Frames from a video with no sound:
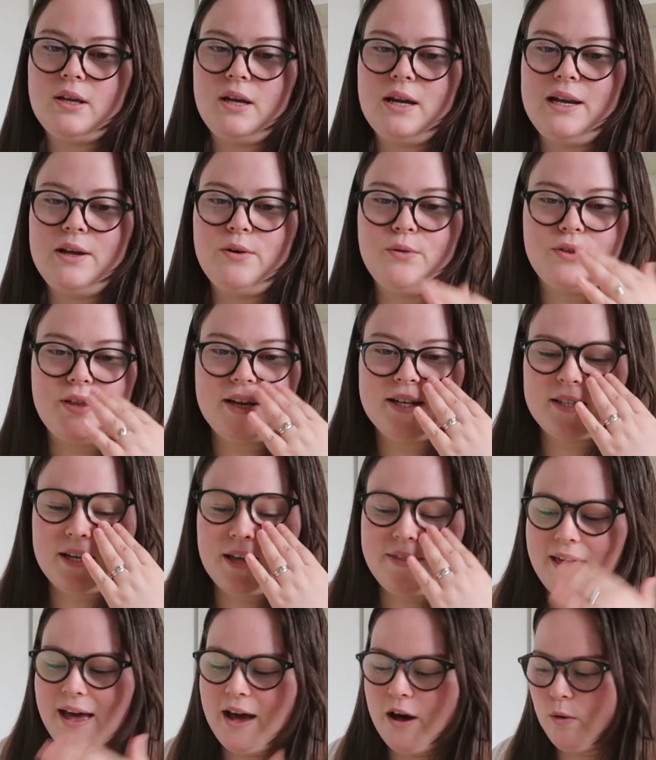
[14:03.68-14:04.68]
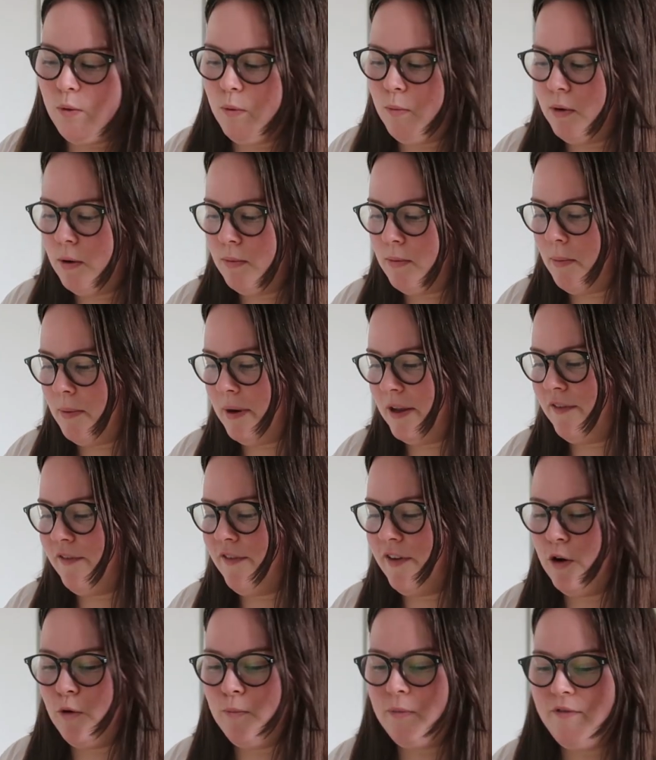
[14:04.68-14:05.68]
Little things like that I will probably
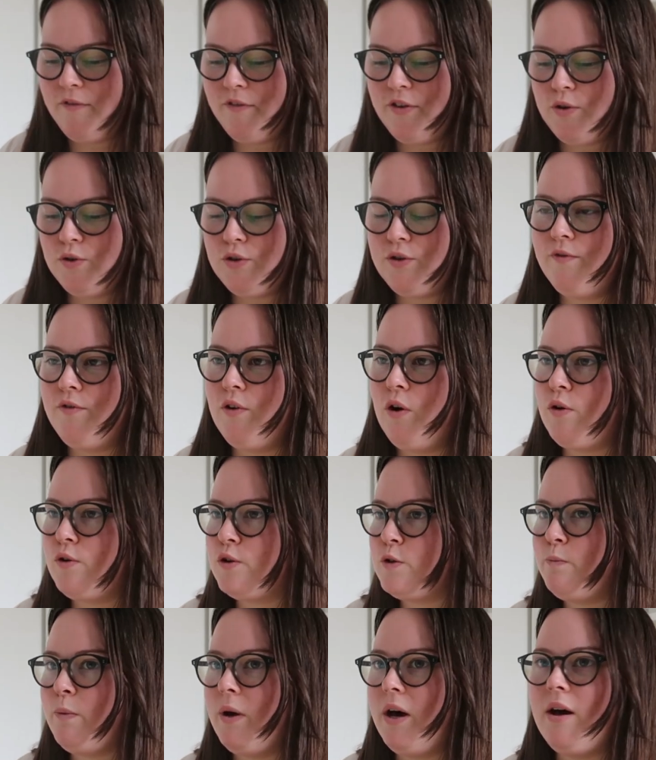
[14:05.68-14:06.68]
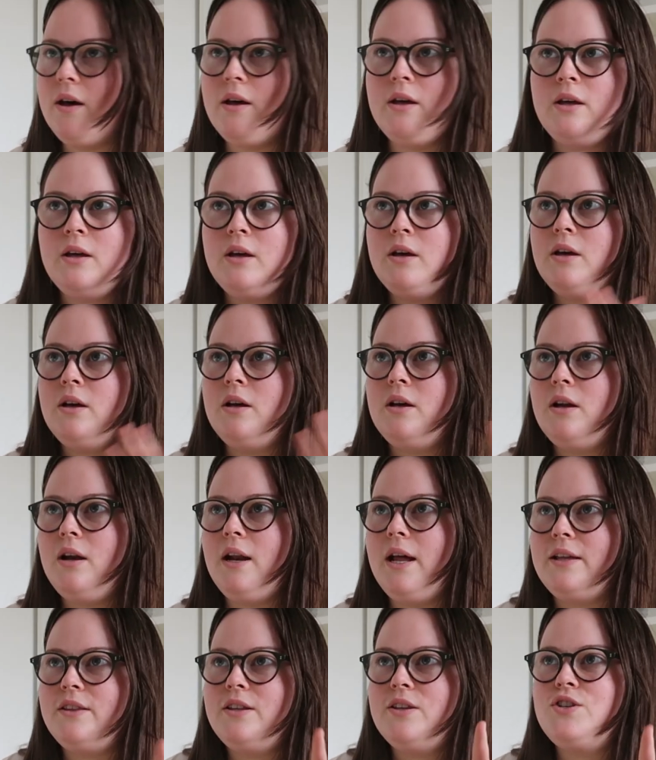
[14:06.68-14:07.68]
film in future vlogs, but
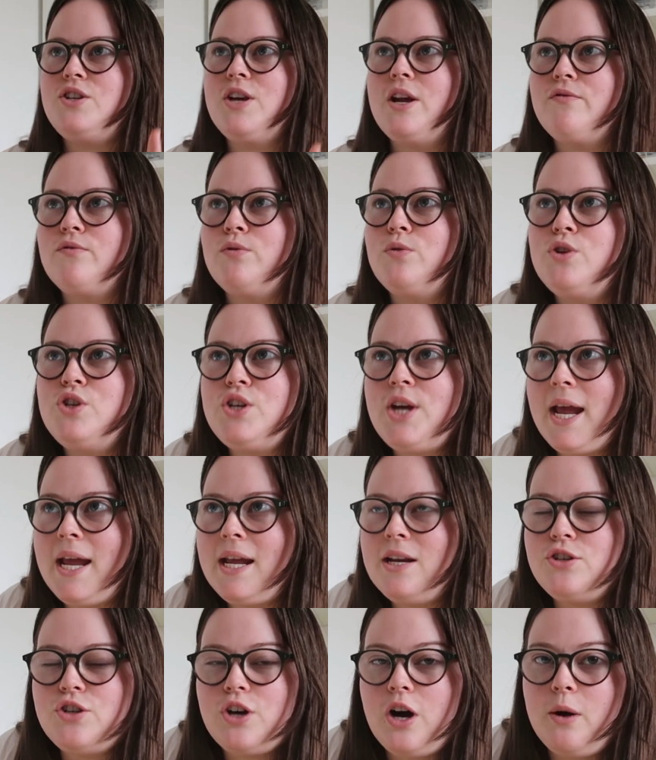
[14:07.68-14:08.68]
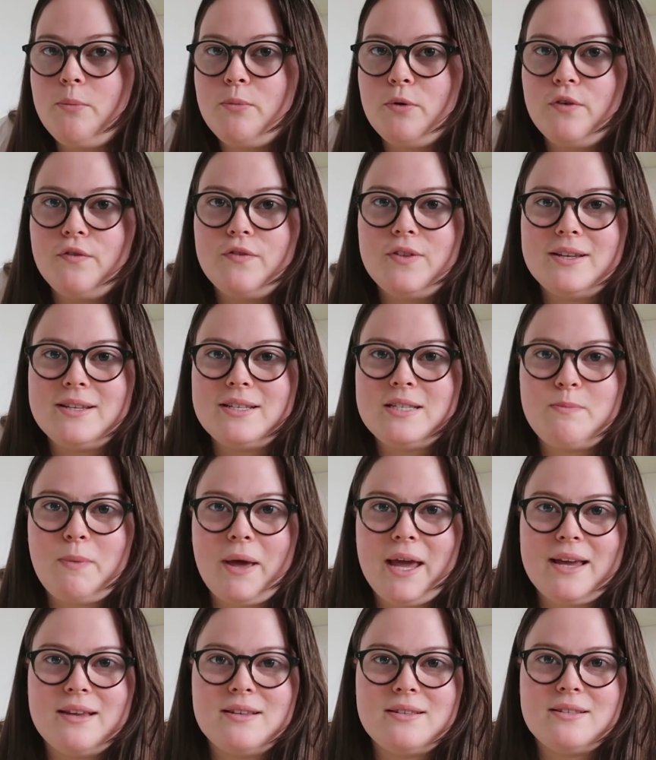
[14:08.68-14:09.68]
like the general change up of this
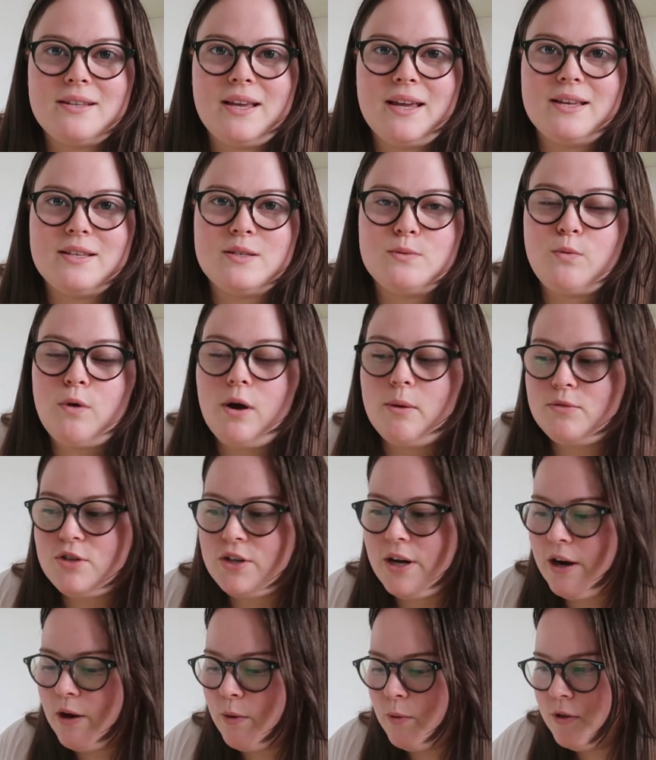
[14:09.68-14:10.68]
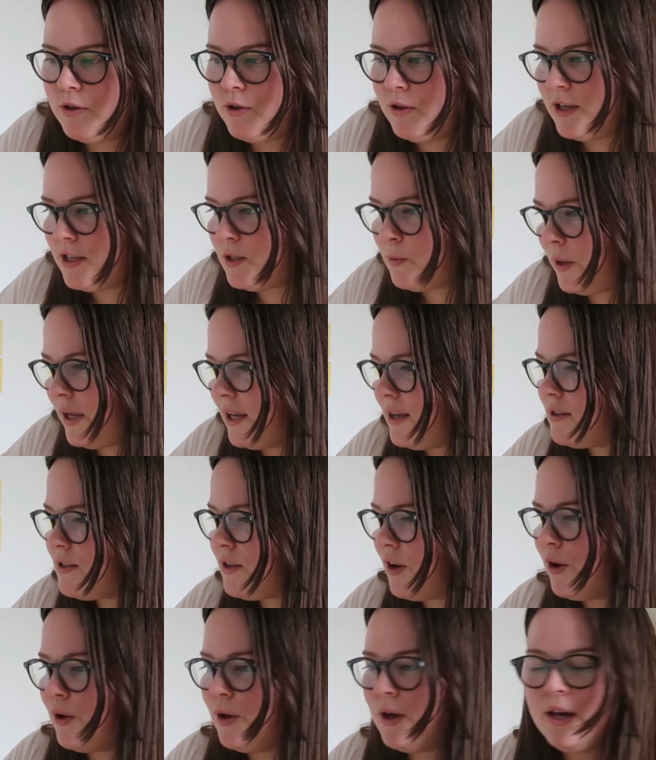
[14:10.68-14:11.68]
space is what I'm sharing with you this week.
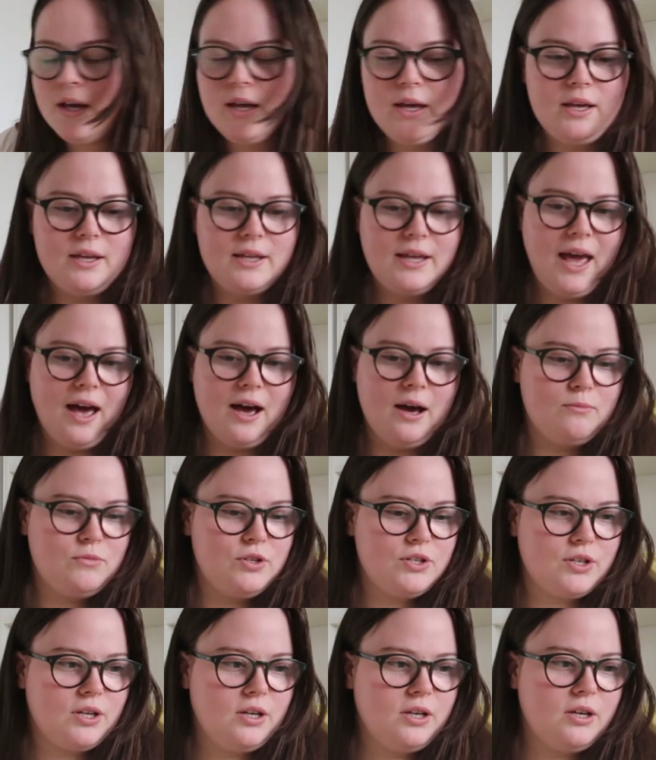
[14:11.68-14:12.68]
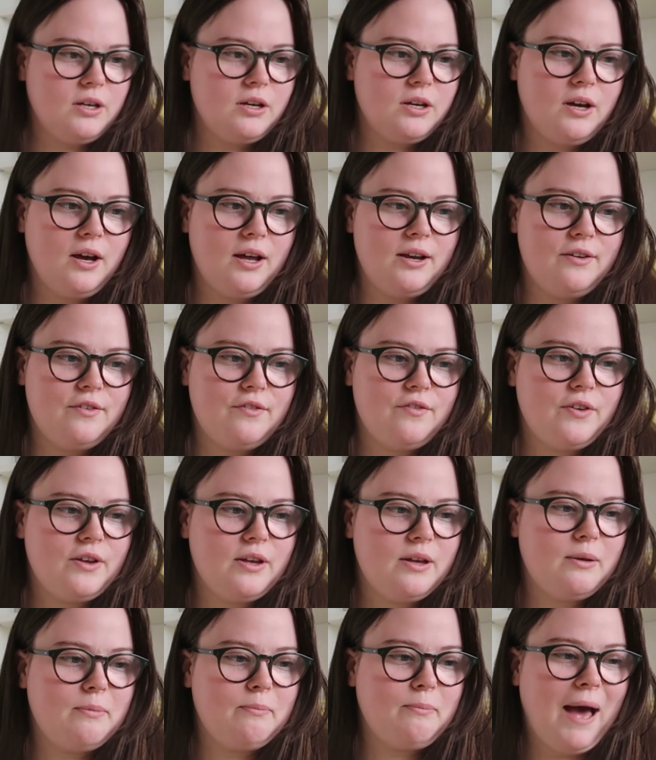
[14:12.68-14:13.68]
So yeah, I'm just gonna kind of
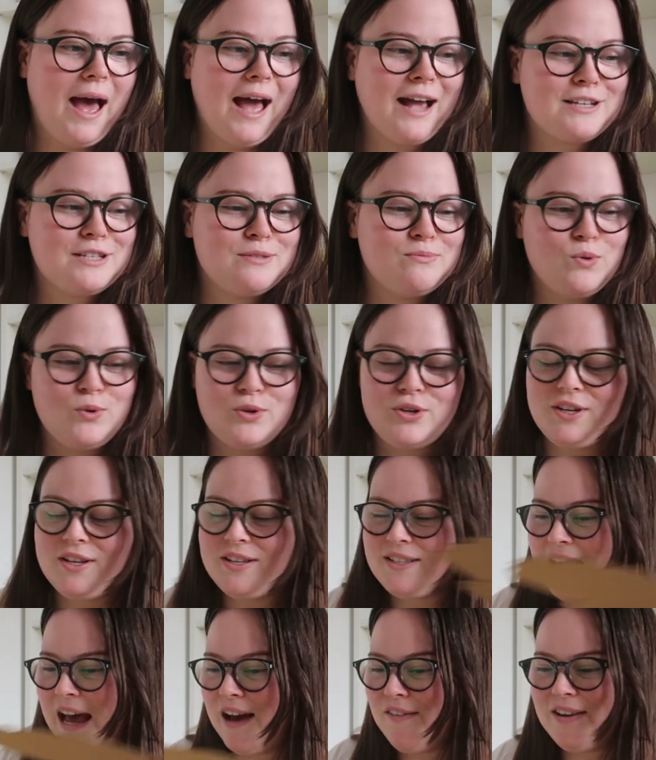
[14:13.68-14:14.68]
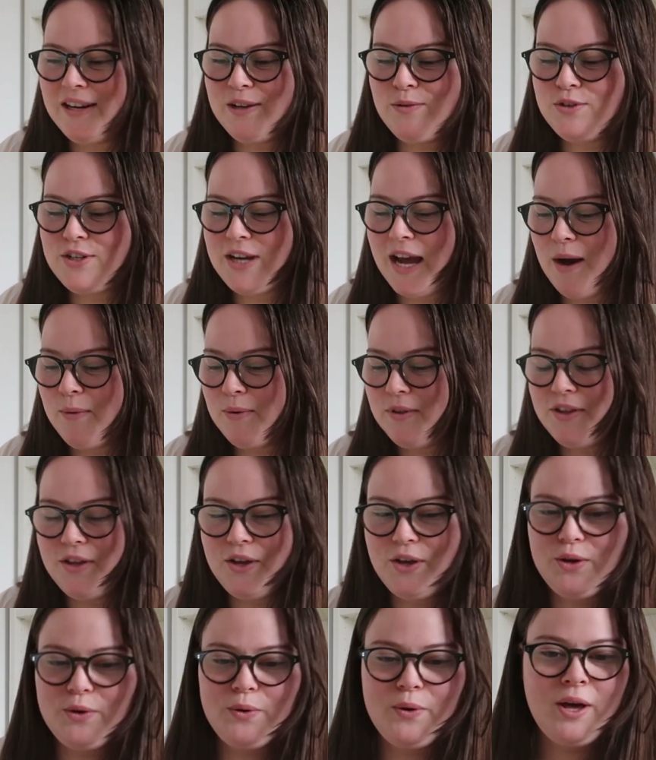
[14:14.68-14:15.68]
pack some orders, have a little chat with
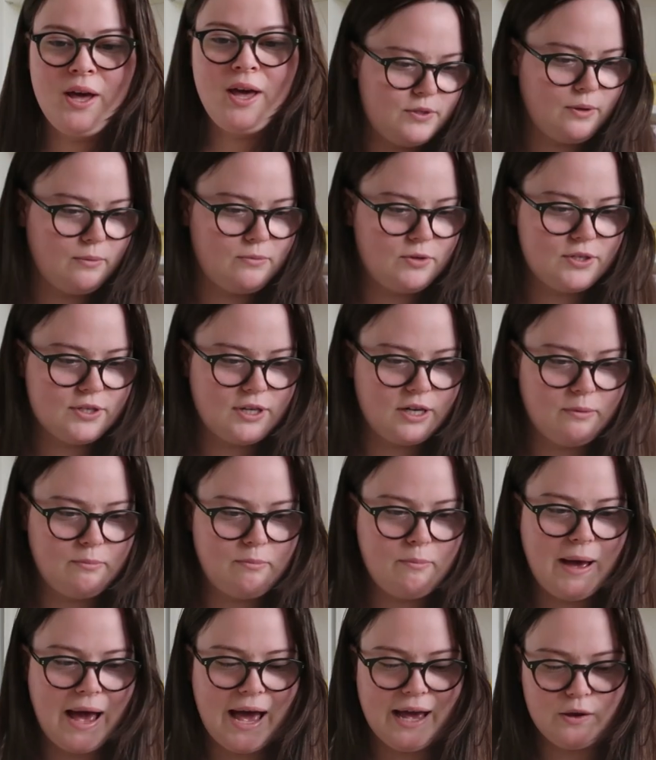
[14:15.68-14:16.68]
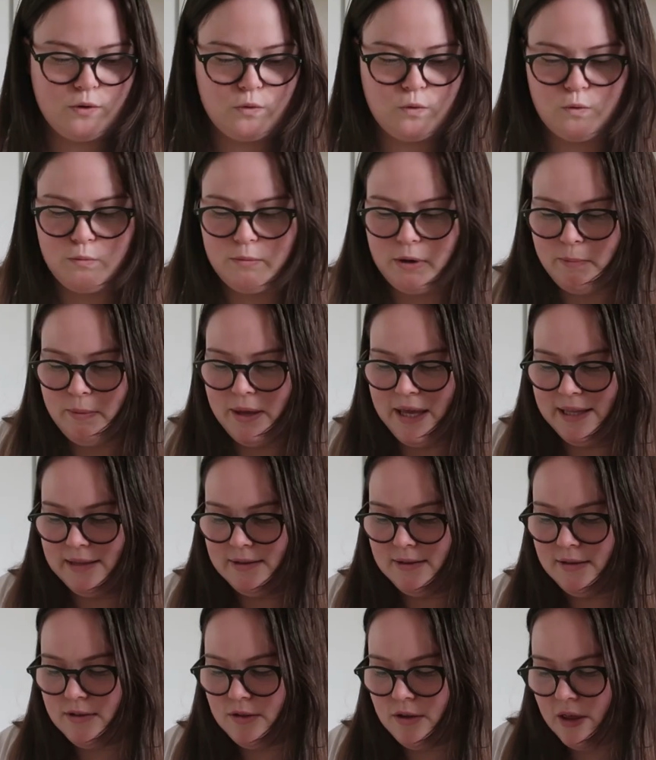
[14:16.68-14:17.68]
you. So I'm just gonna back all my
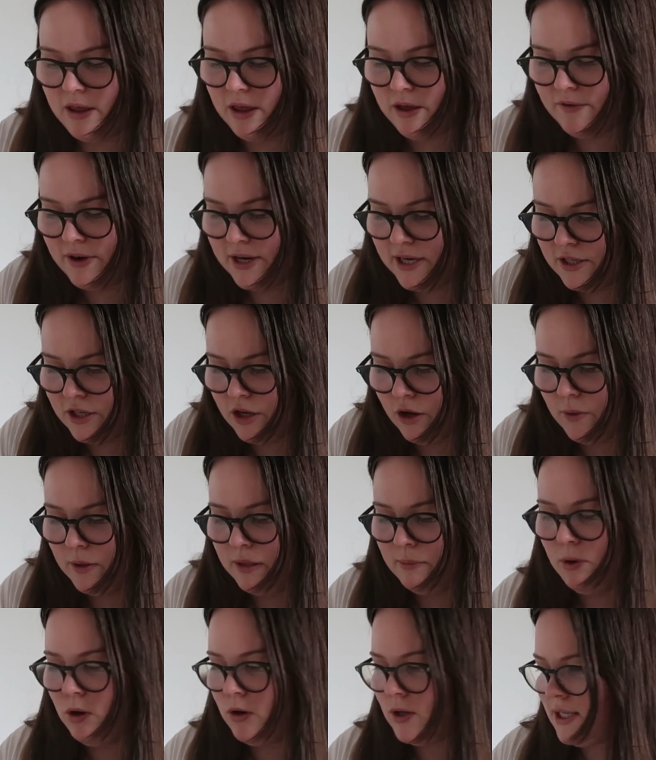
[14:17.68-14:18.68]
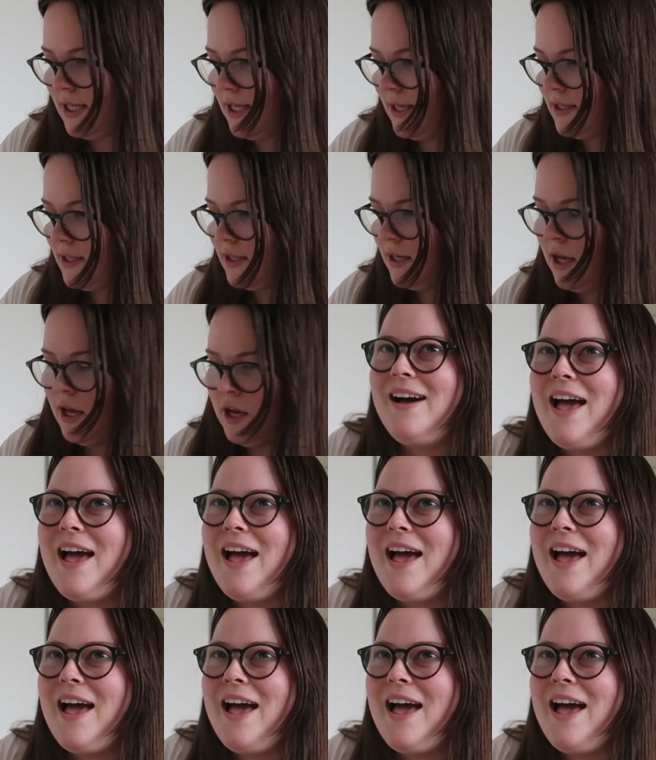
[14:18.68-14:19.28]
pins so that they're ready to go in the boxes.